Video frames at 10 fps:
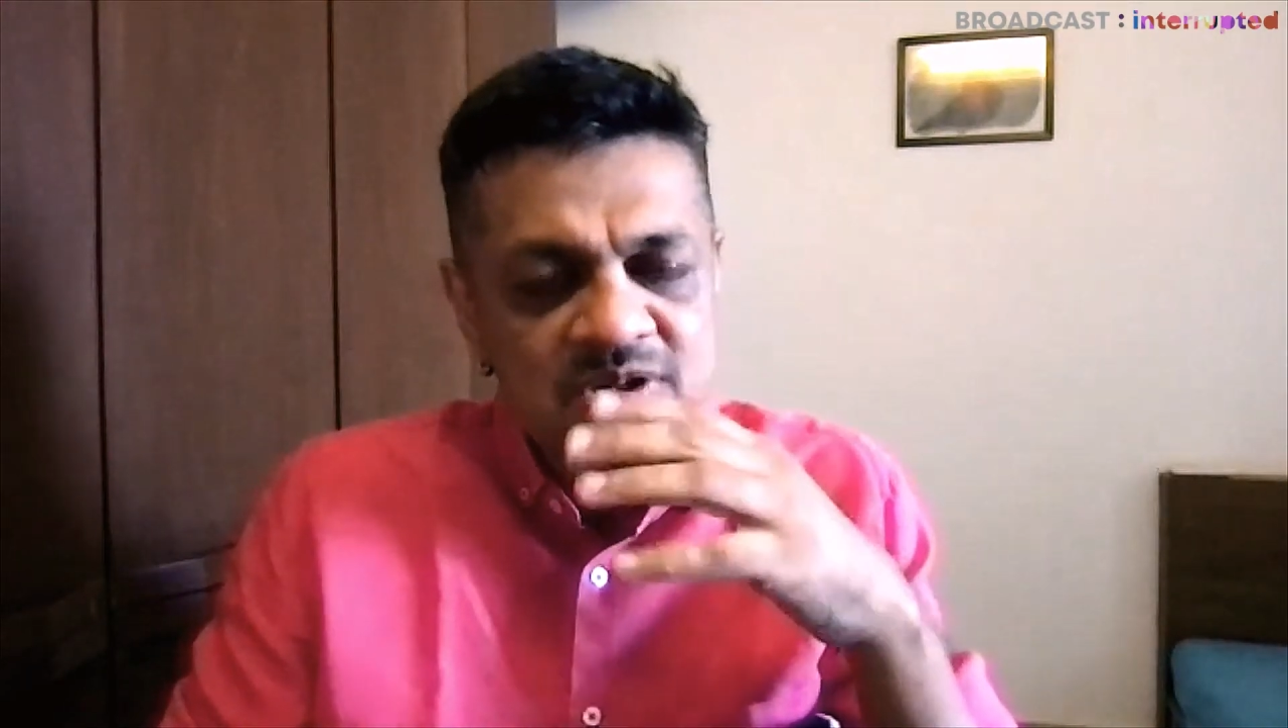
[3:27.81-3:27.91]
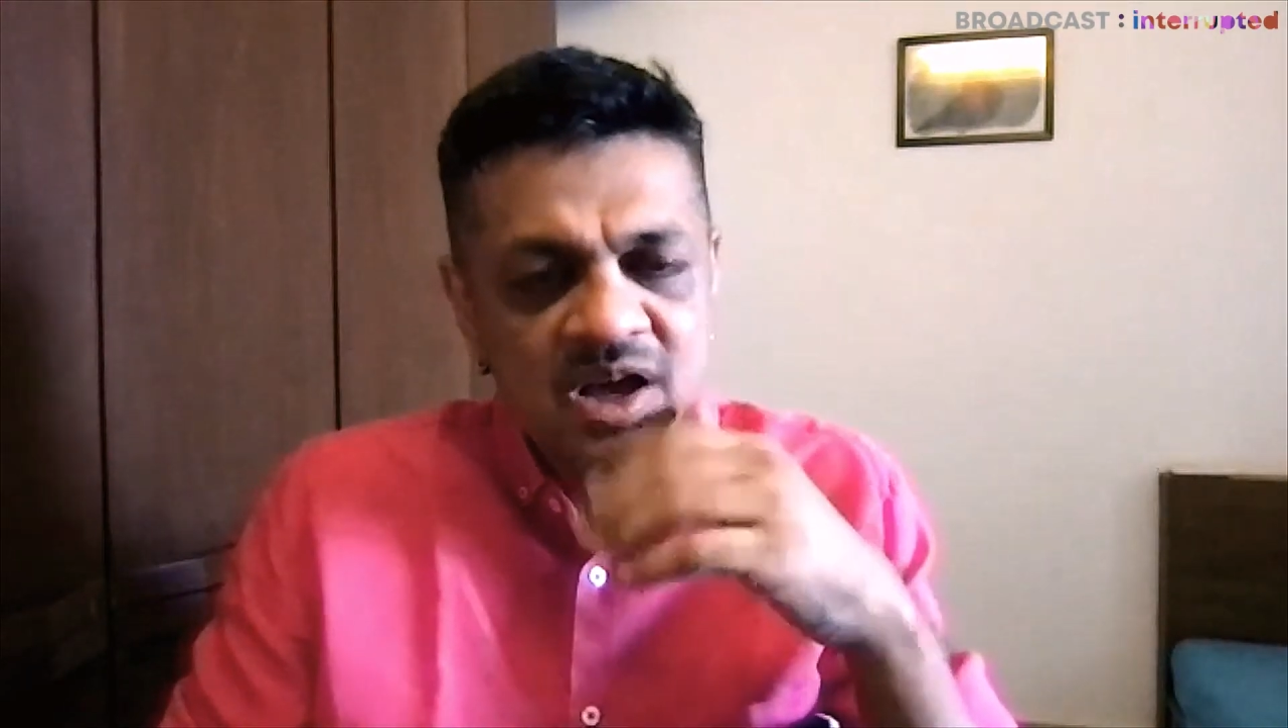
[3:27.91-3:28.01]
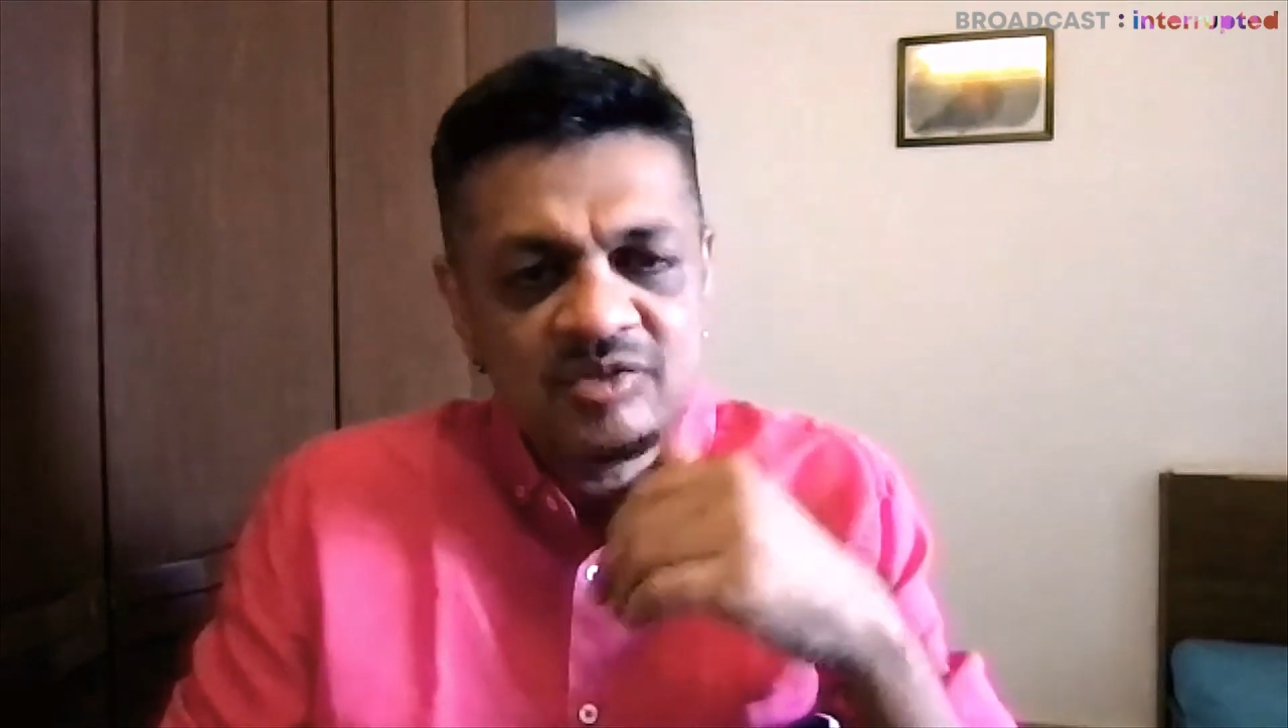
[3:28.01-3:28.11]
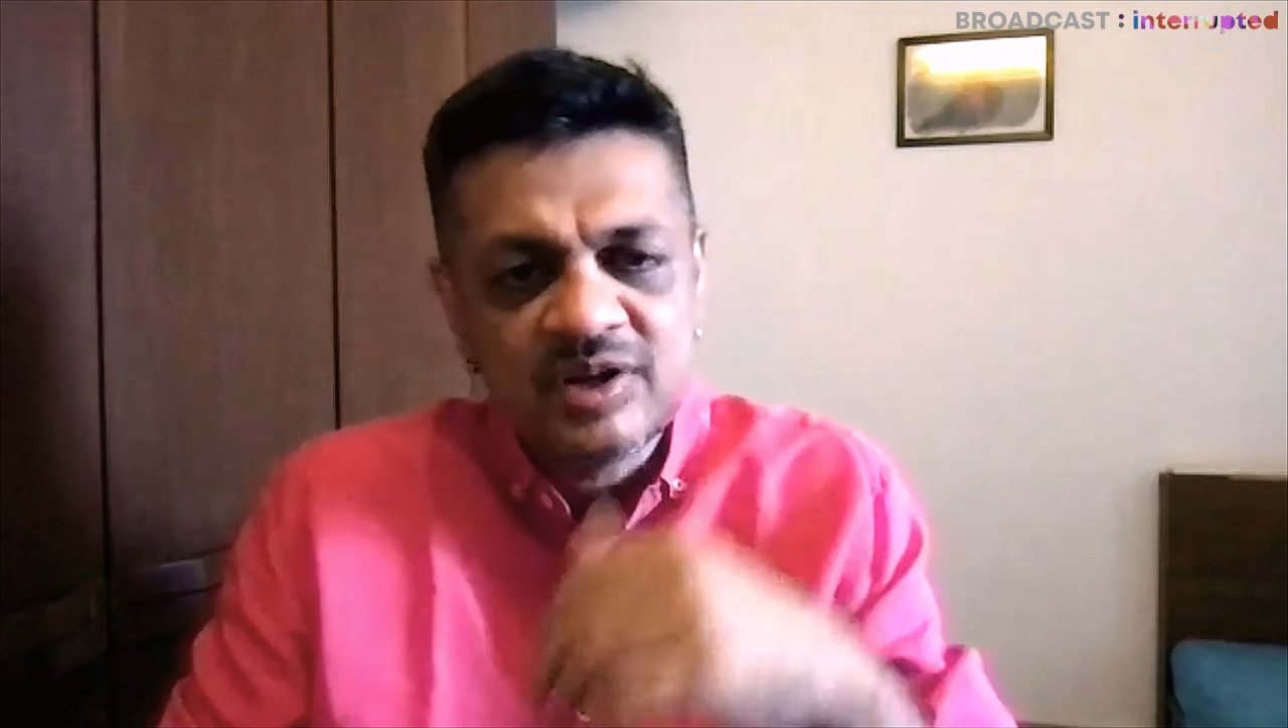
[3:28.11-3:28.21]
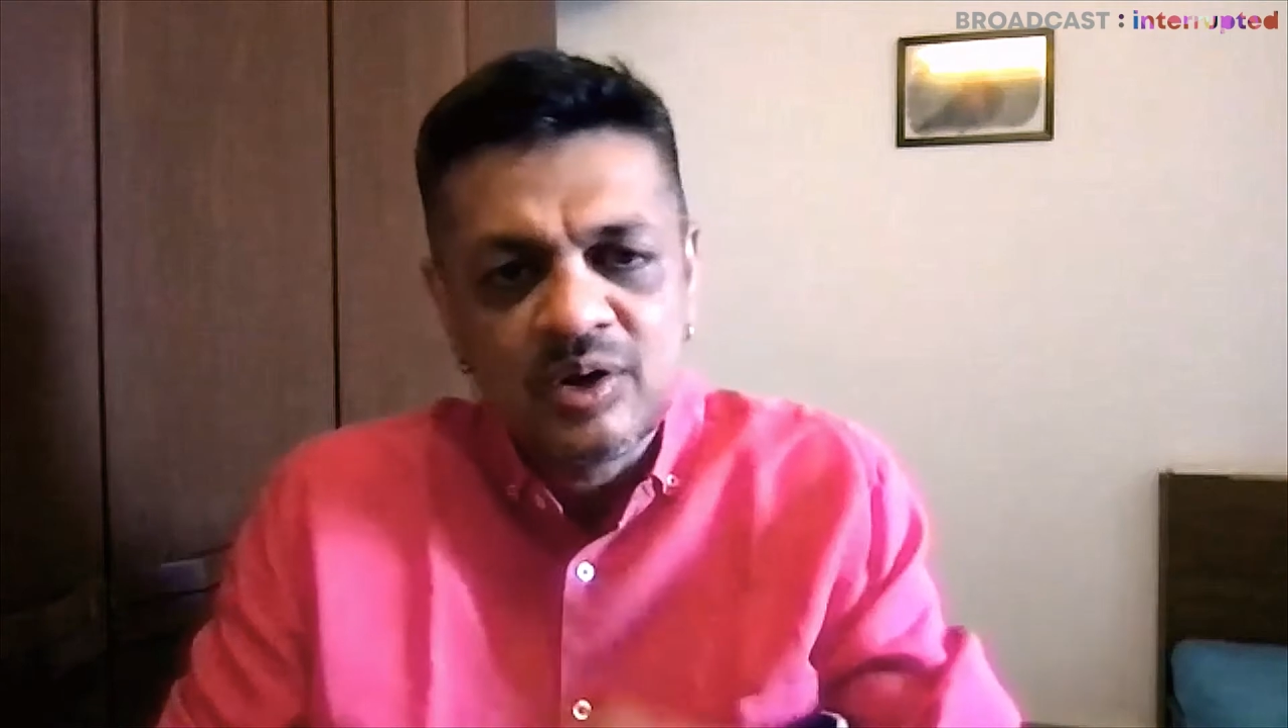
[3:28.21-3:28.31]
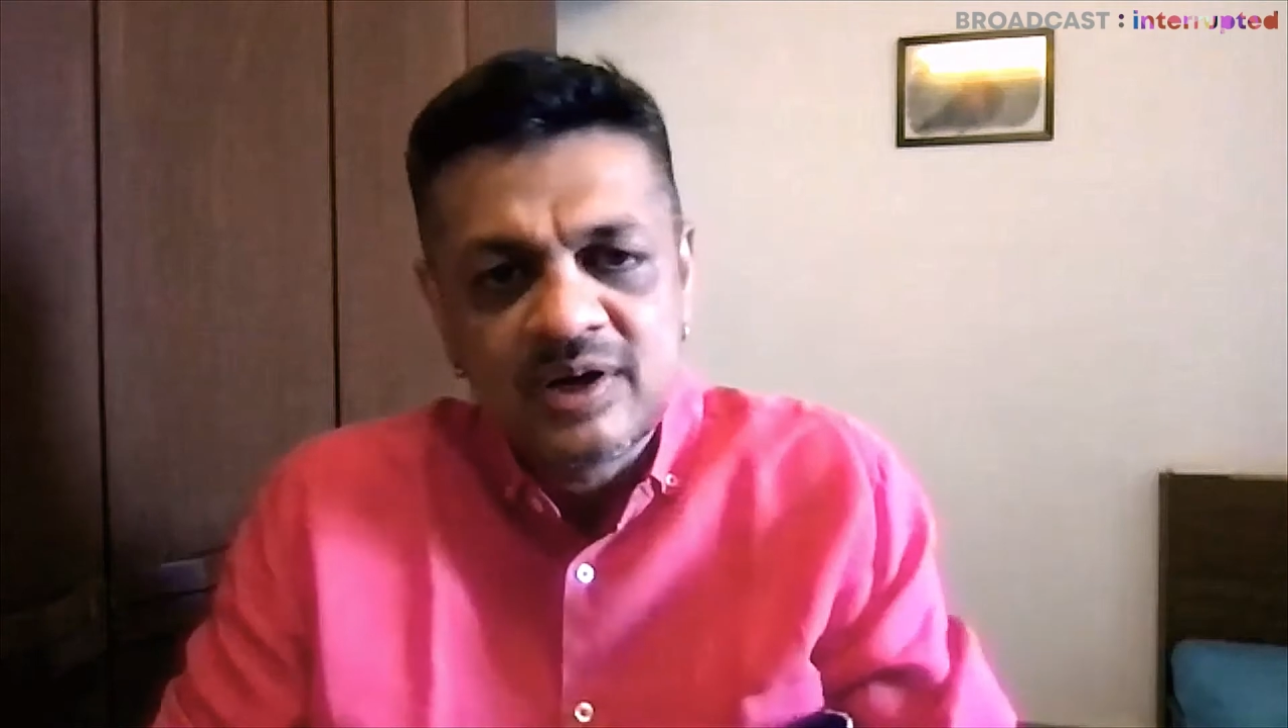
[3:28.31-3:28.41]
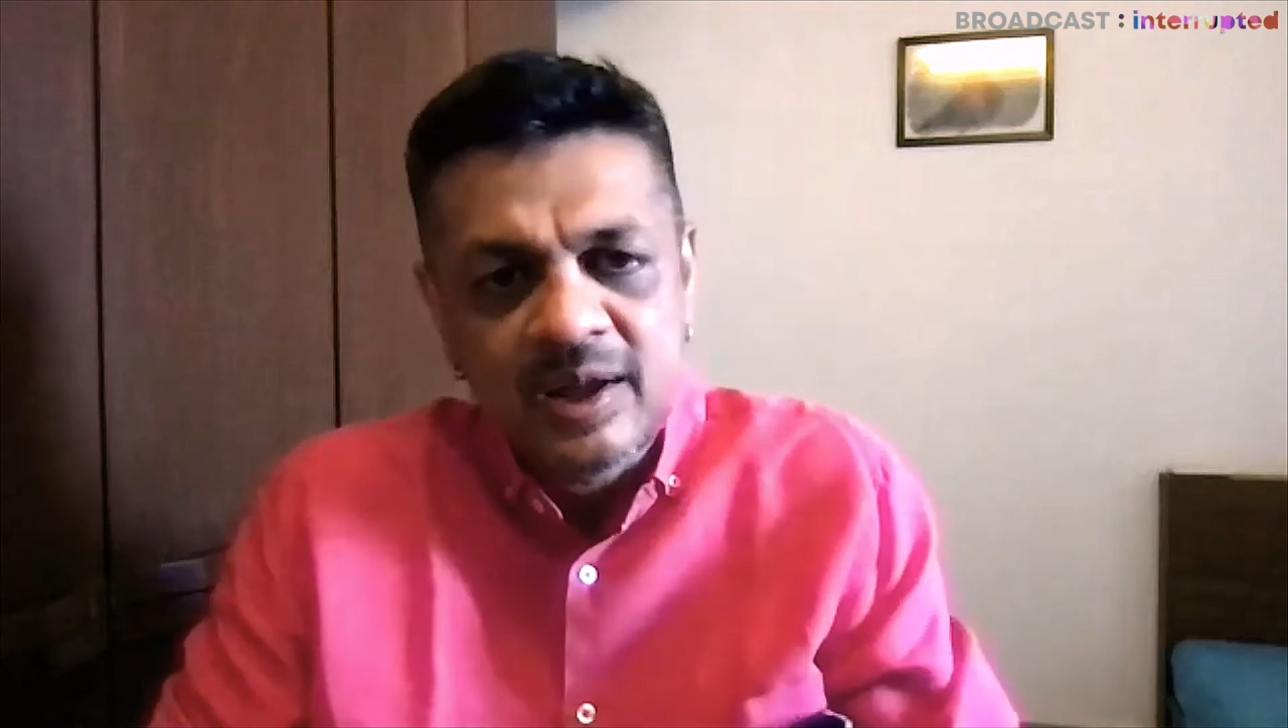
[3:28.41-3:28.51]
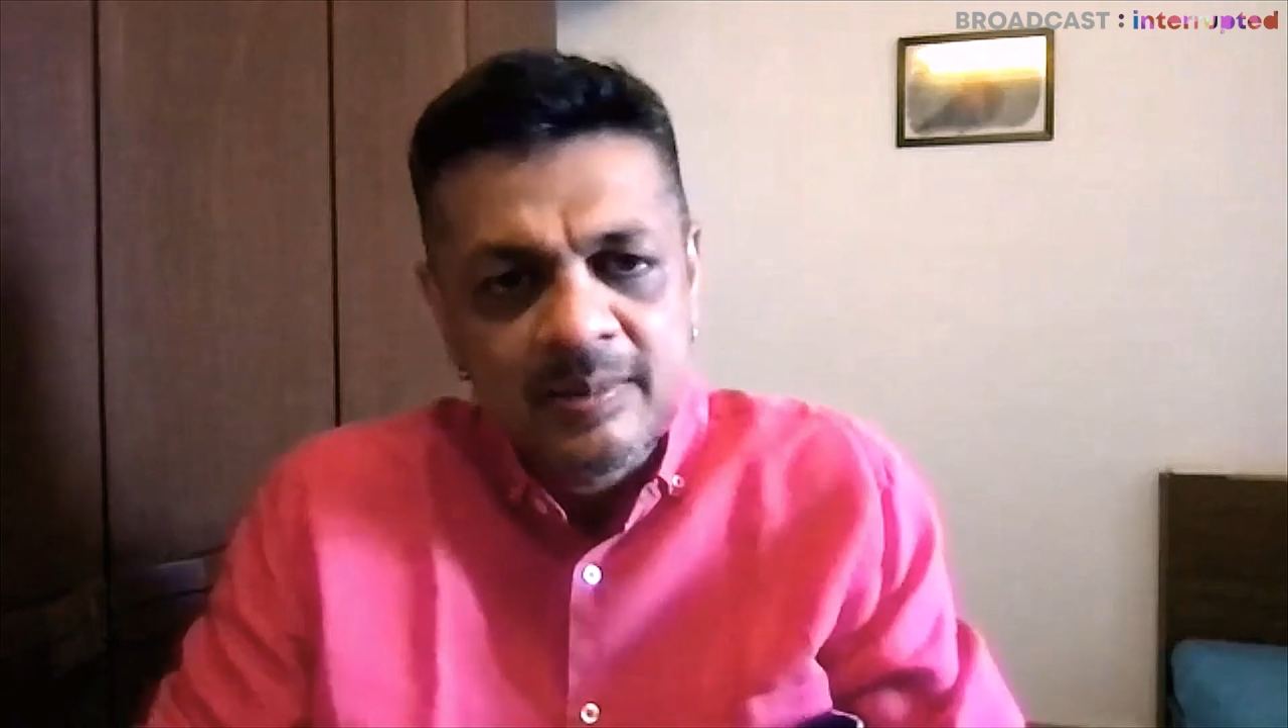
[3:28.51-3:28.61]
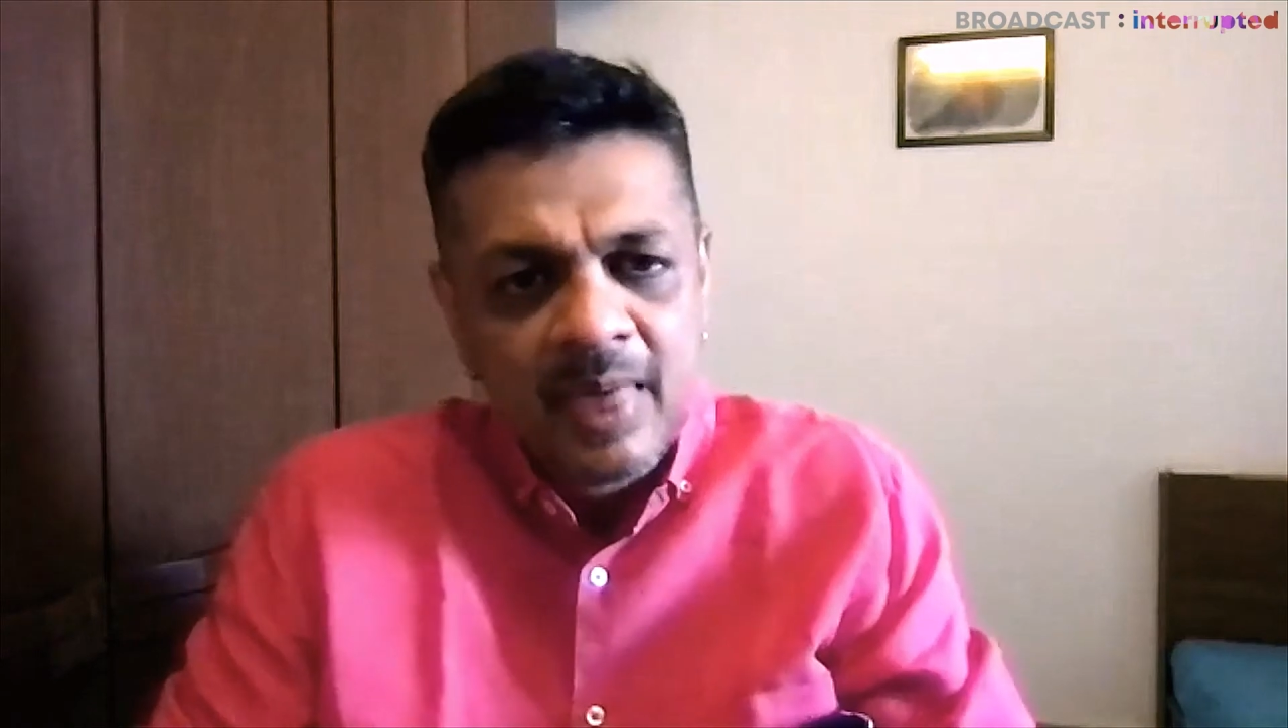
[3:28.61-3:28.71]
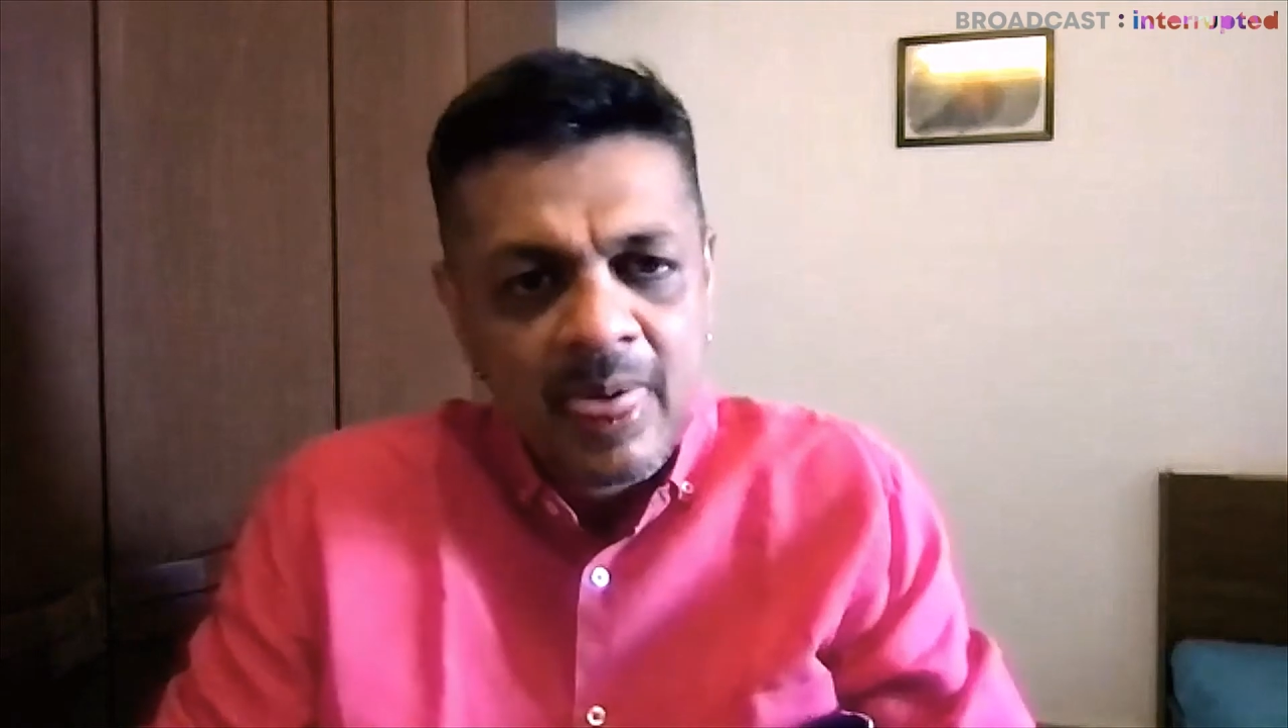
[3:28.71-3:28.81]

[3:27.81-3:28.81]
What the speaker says: I think by then I had